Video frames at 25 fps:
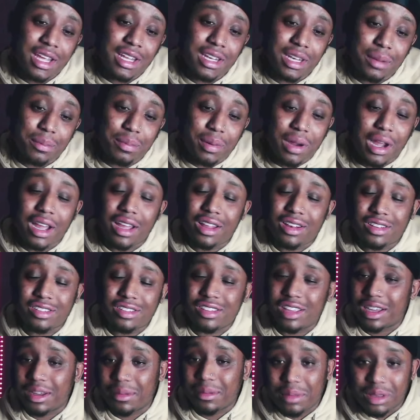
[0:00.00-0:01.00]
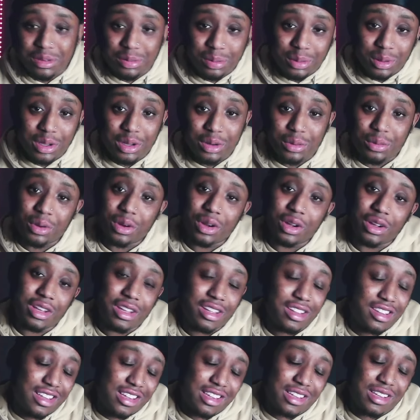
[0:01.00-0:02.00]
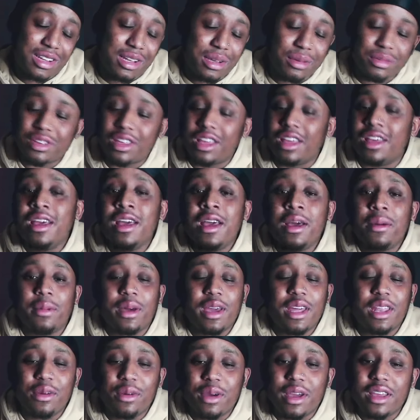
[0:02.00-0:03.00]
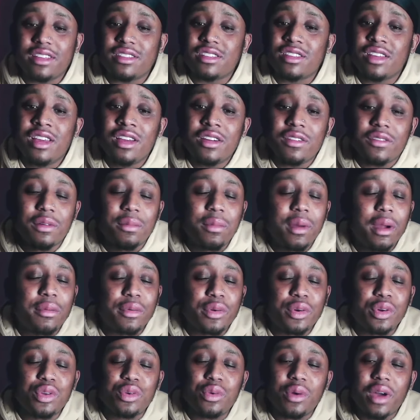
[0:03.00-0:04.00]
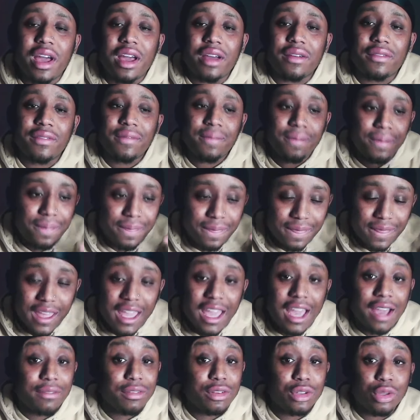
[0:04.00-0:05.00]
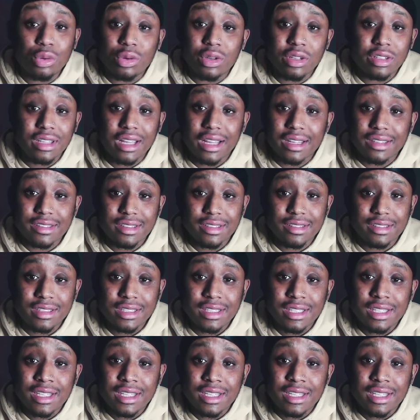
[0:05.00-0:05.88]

They're probably the second best player in the world. You know what I'm saying? But anyways, remember who you have. They have a Luka Doncic